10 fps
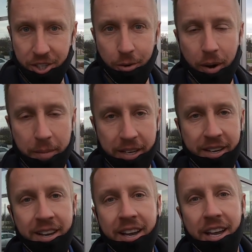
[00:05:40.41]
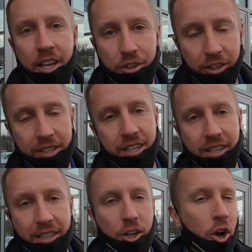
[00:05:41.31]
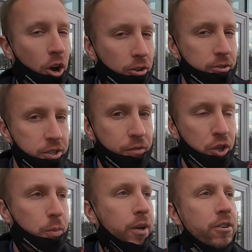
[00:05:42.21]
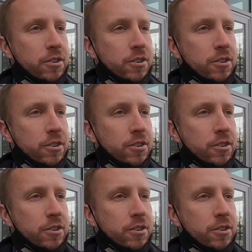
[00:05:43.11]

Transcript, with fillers: So, I mean, you're not seeing like the colors of Jupiter.